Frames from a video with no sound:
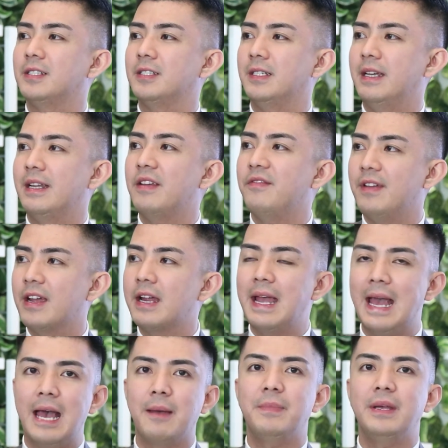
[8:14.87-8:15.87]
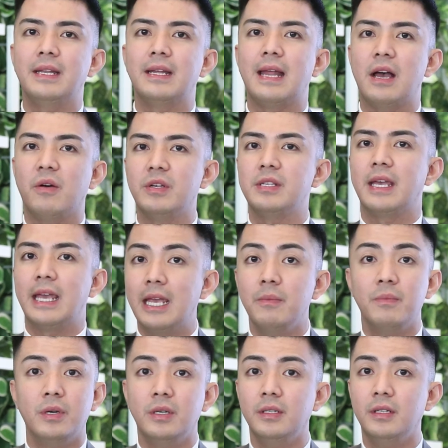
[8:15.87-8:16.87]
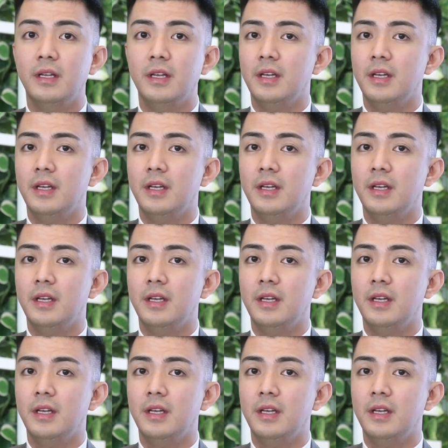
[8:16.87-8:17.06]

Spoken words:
And I'm very happy that I was able